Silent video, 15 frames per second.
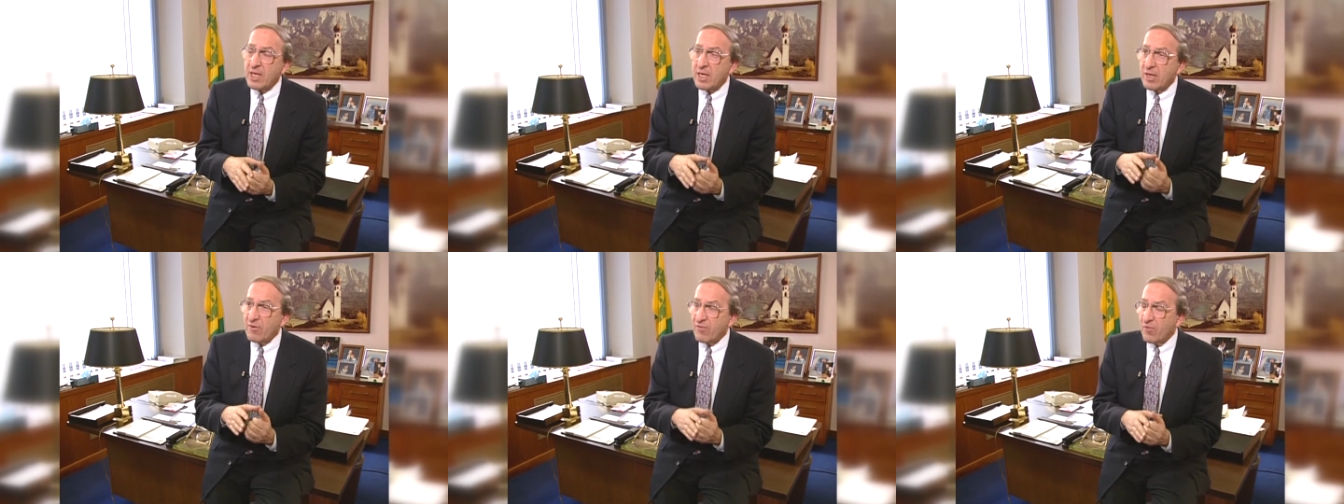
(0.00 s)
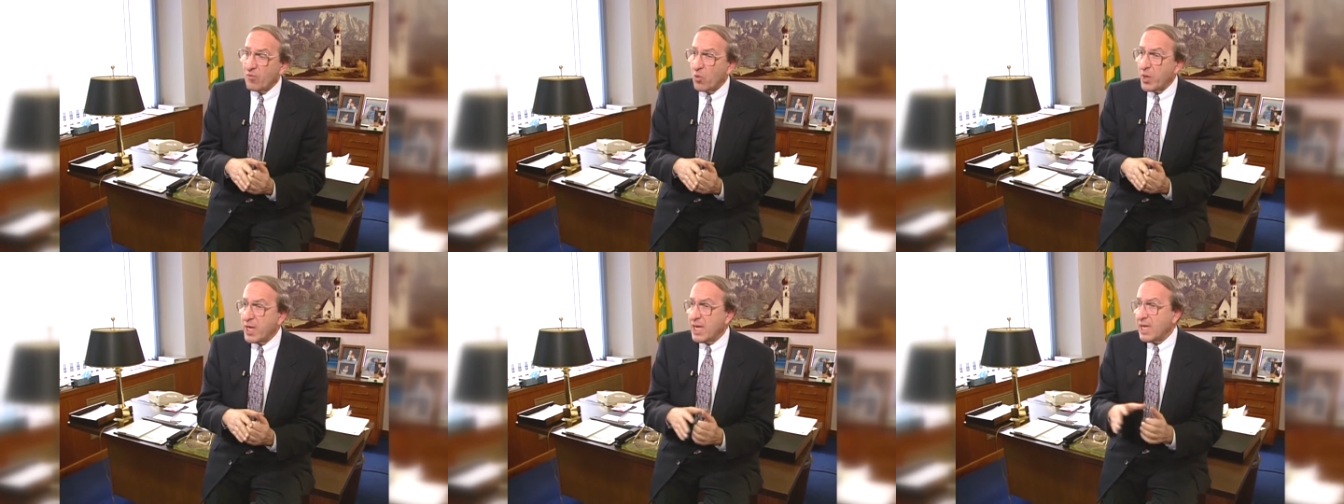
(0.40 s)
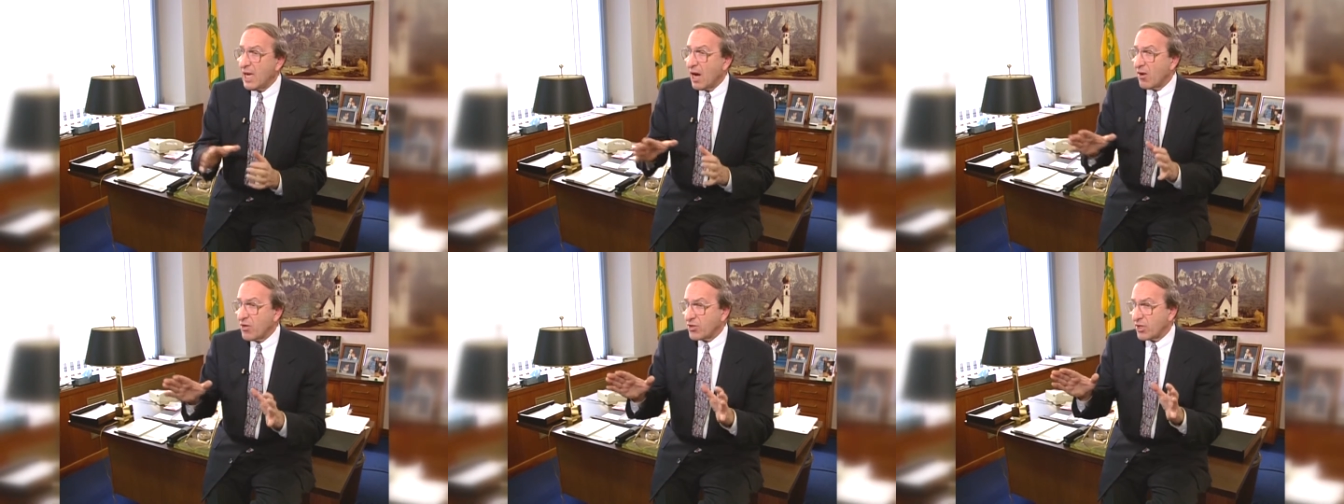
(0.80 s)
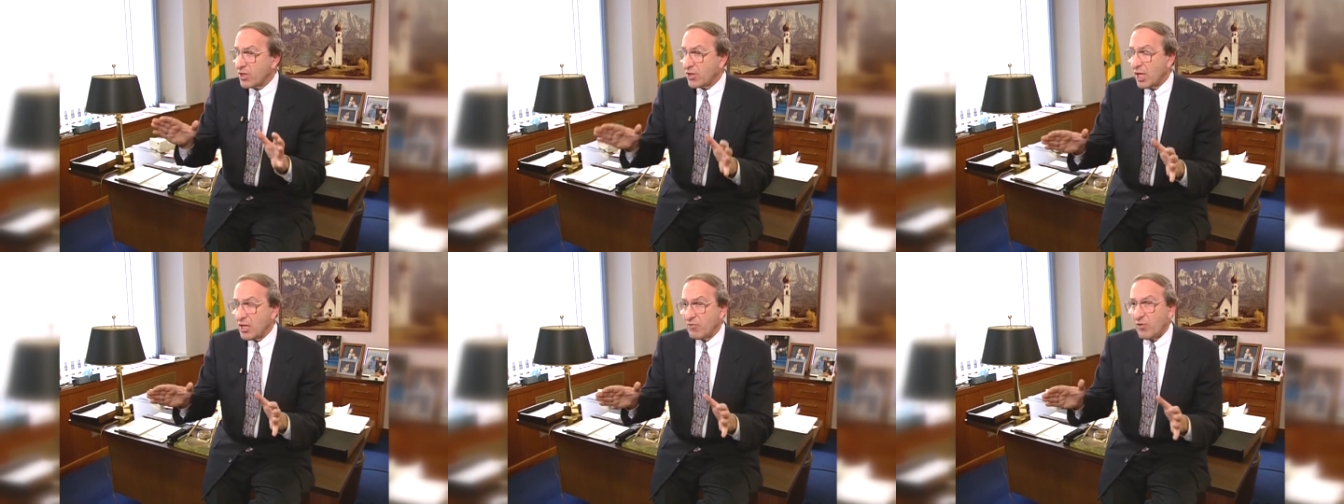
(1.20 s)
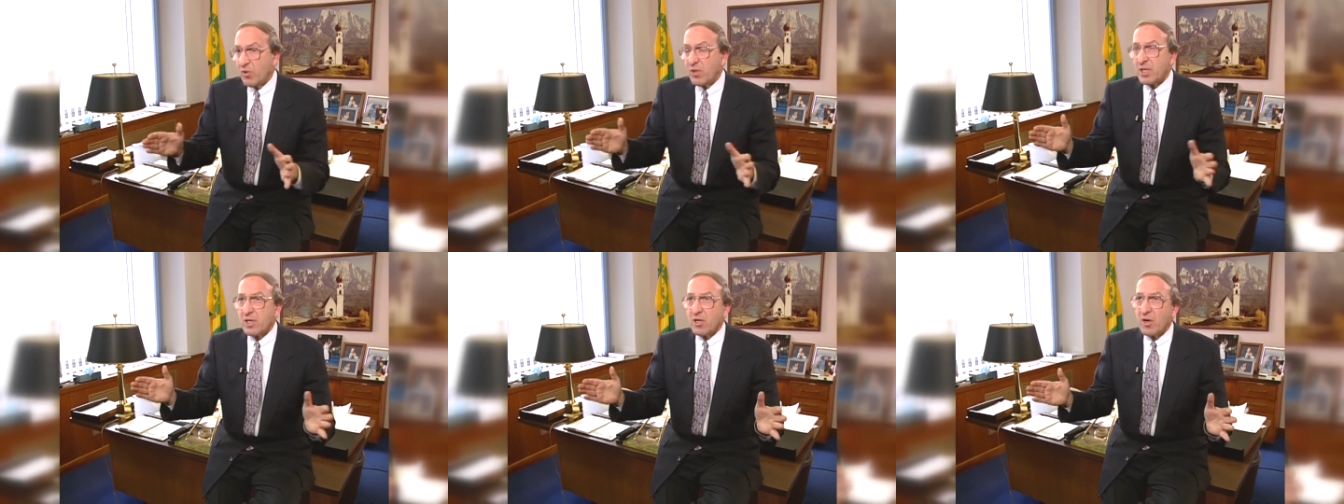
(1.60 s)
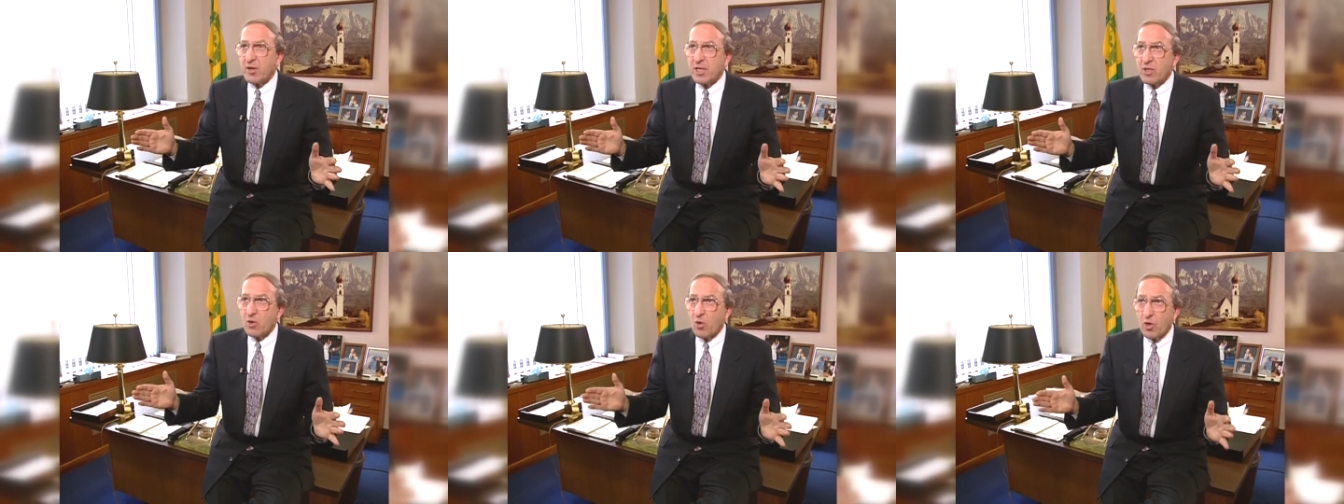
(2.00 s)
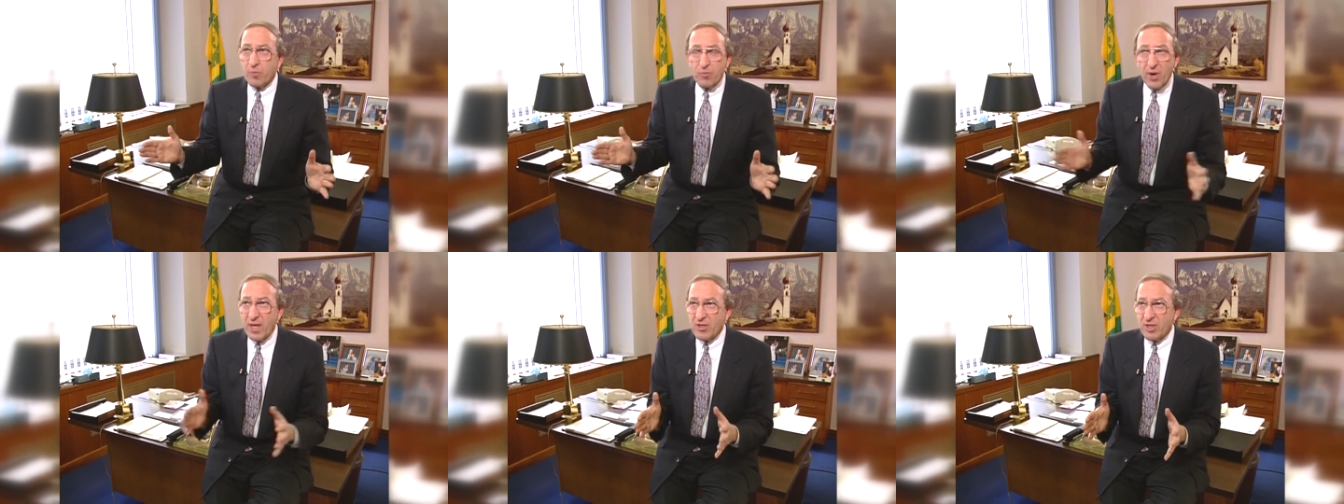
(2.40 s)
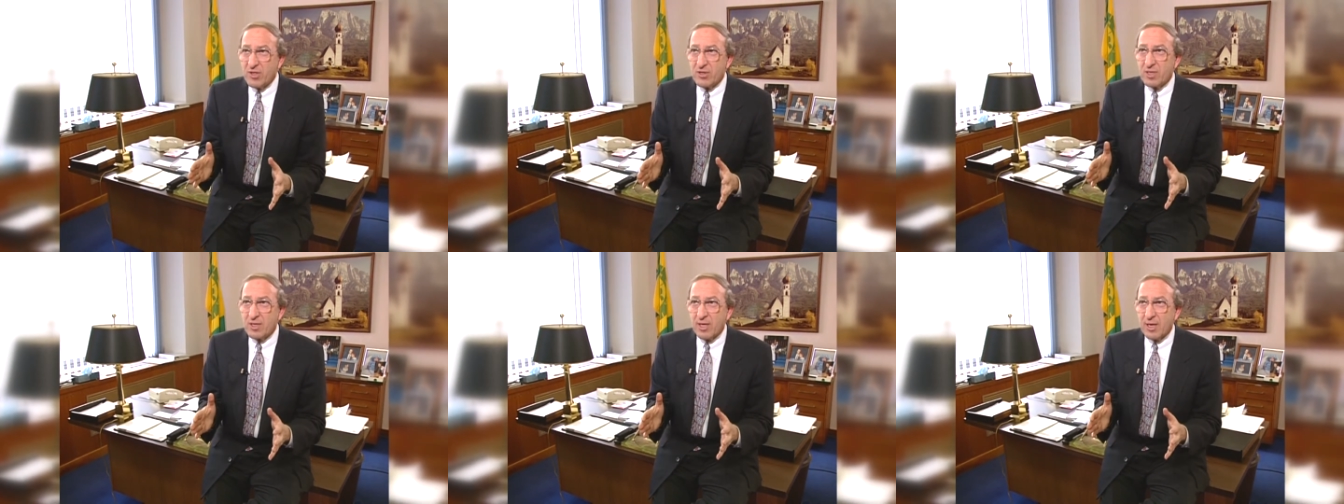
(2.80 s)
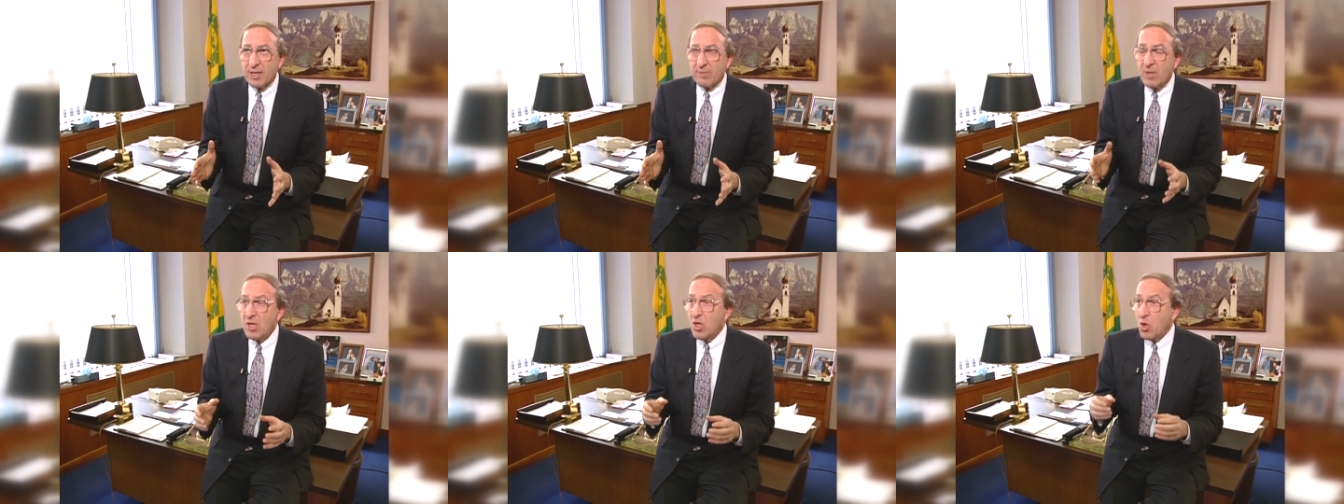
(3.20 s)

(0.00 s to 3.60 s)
And if we are successful in cutting court processing time,